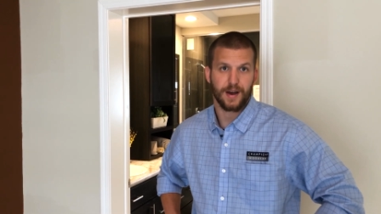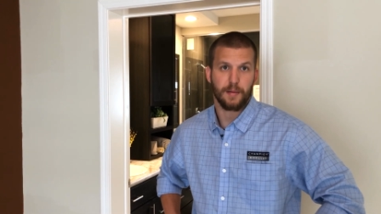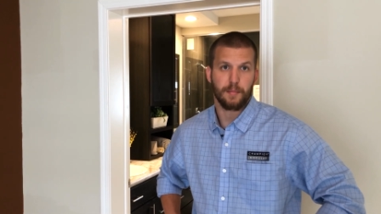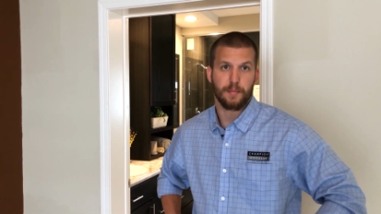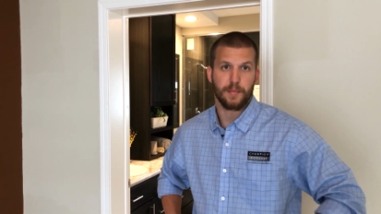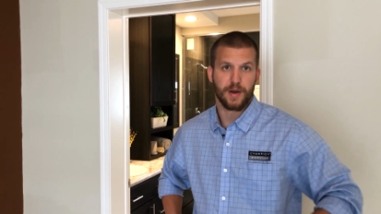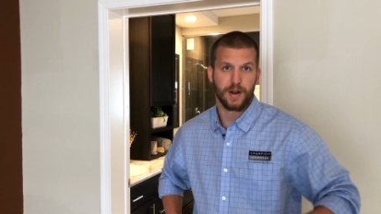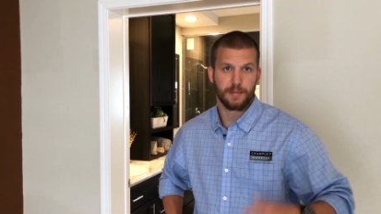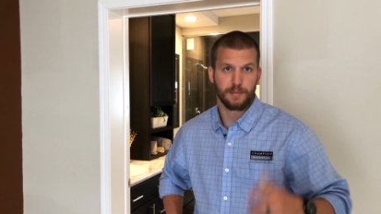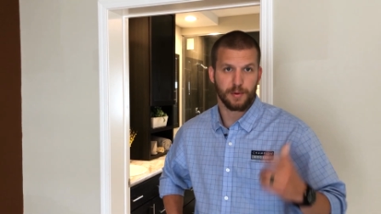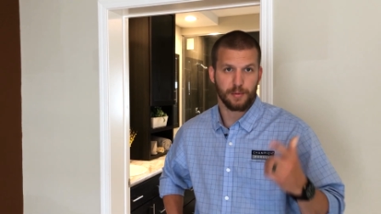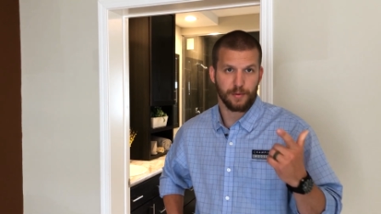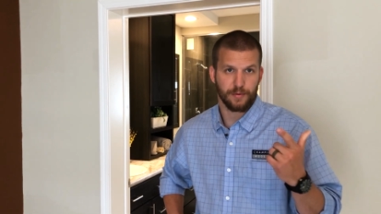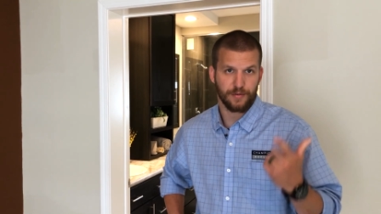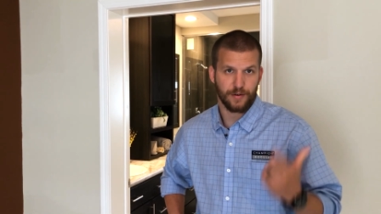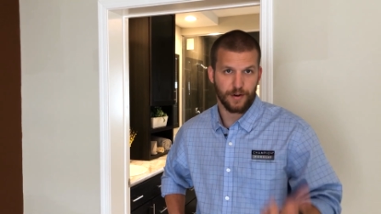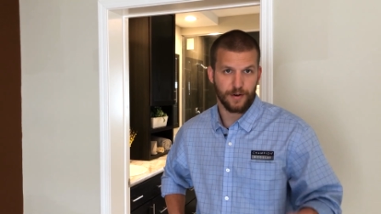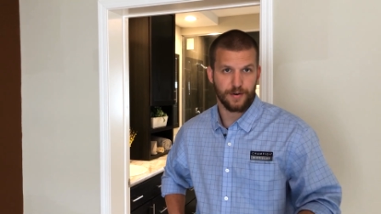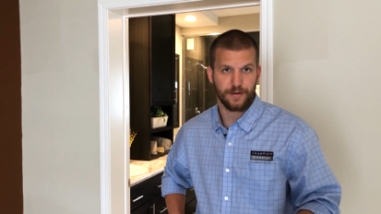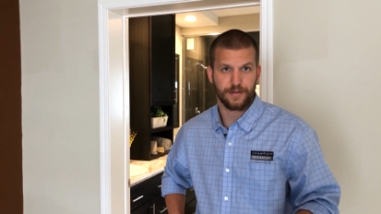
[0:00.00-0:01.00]
a minimum of
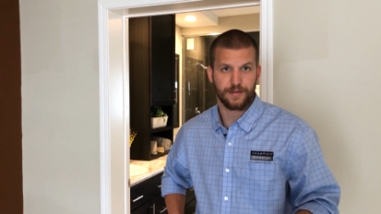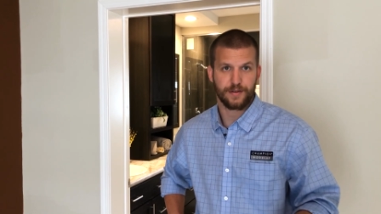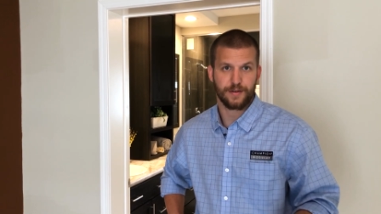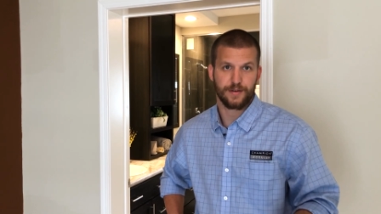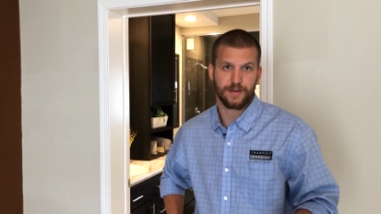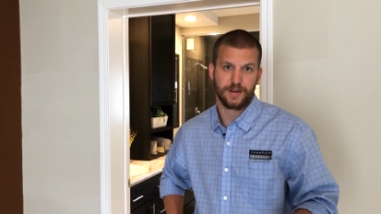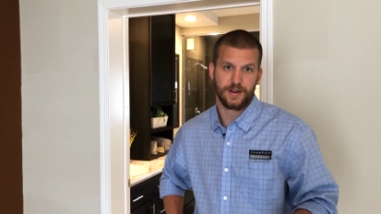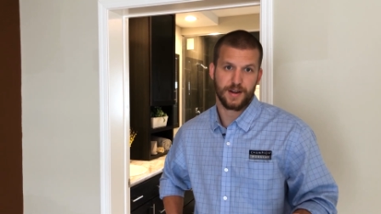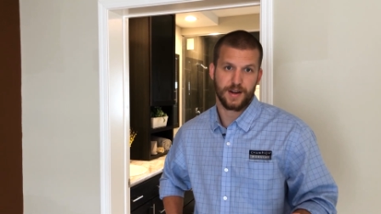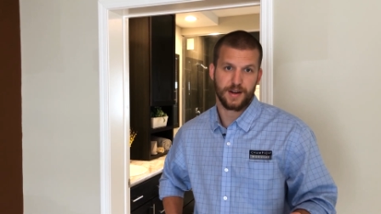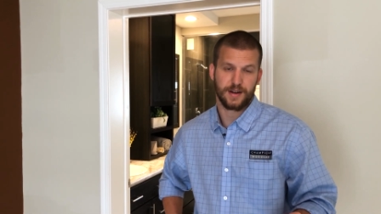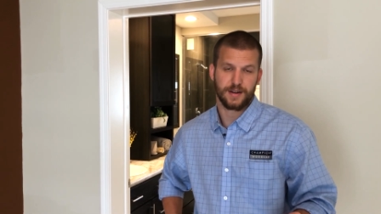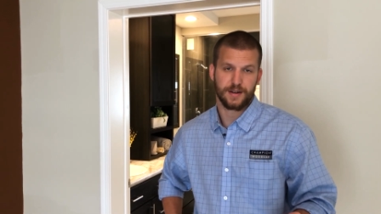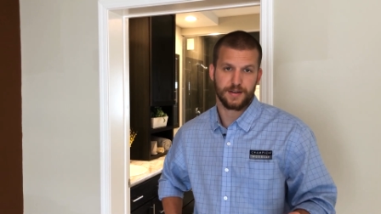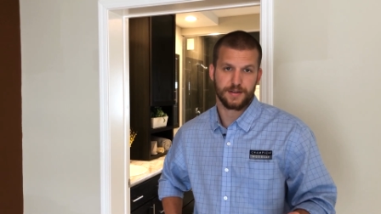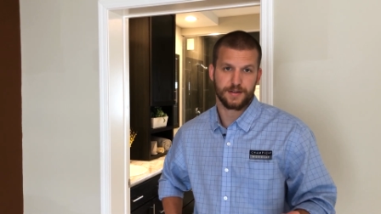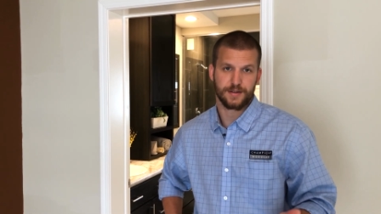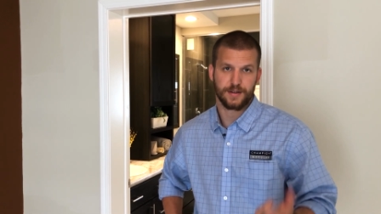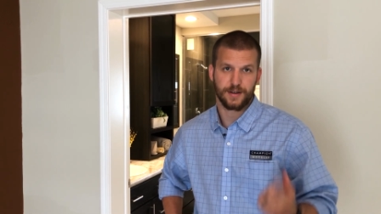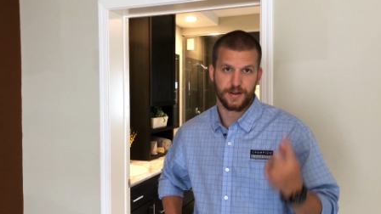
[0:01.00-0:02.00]
R38
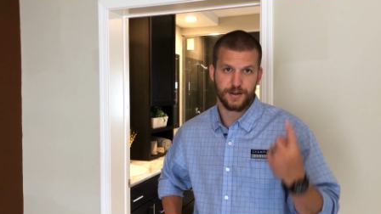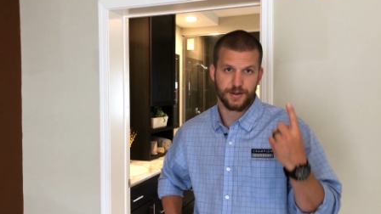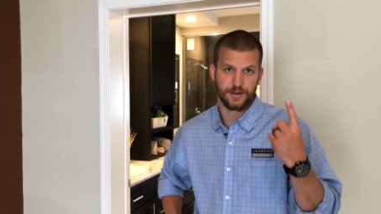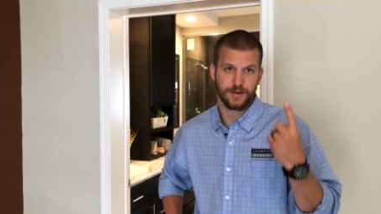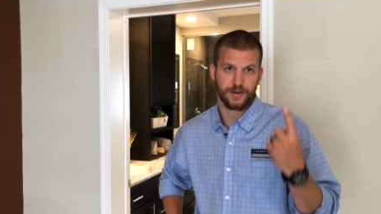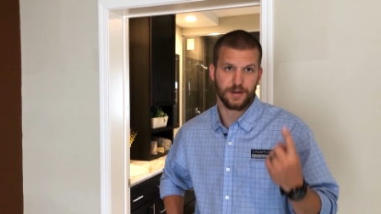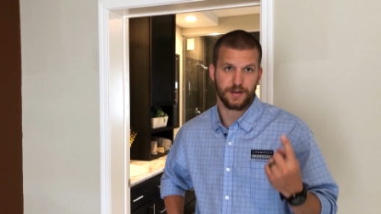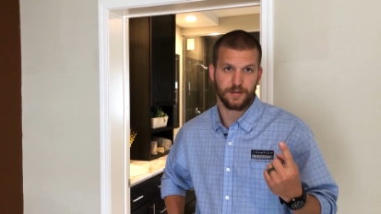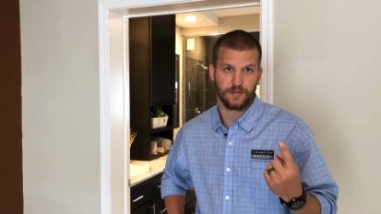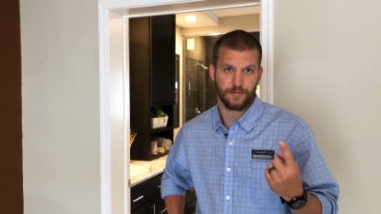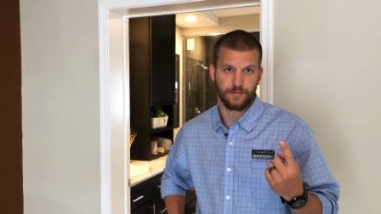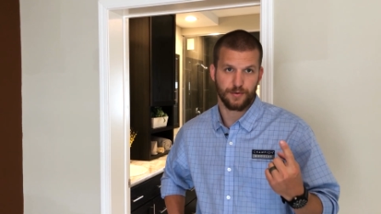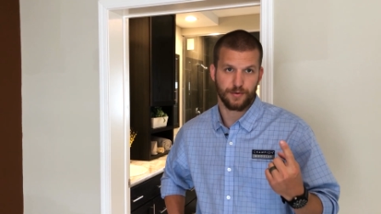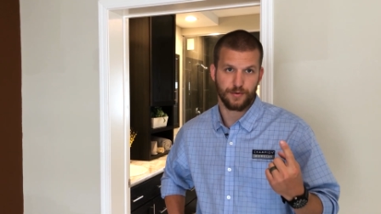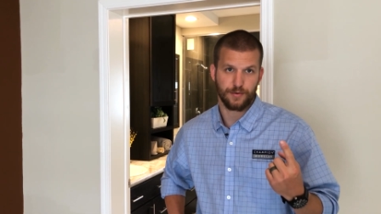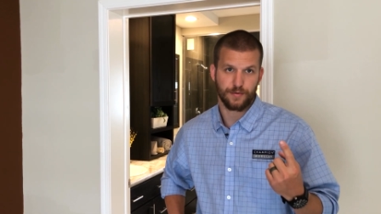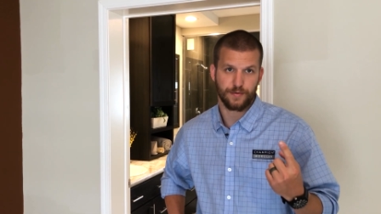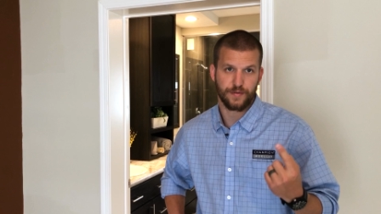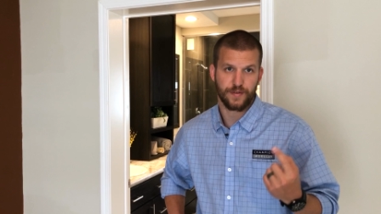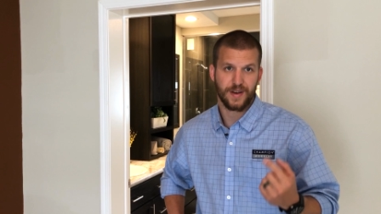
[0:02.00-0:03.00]
insulation in the
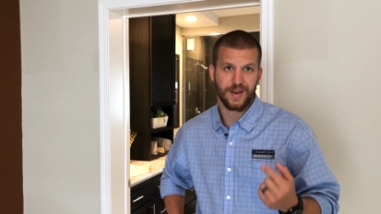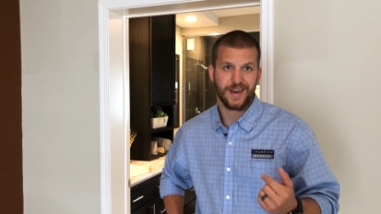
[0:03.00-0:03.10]
roof,